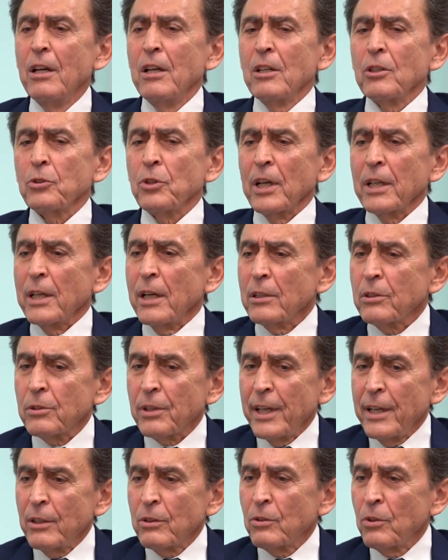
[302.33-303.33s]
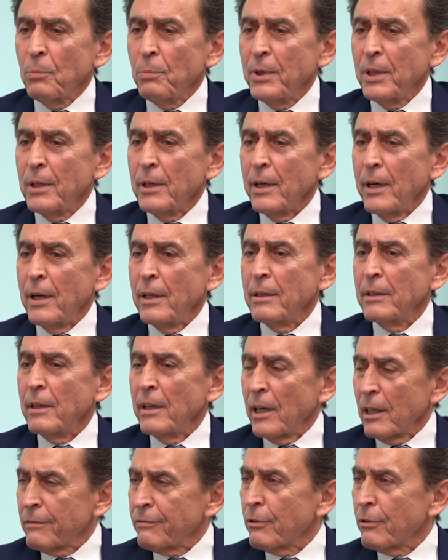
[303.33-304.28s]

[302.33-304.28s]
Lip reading: So I got trained to be an Air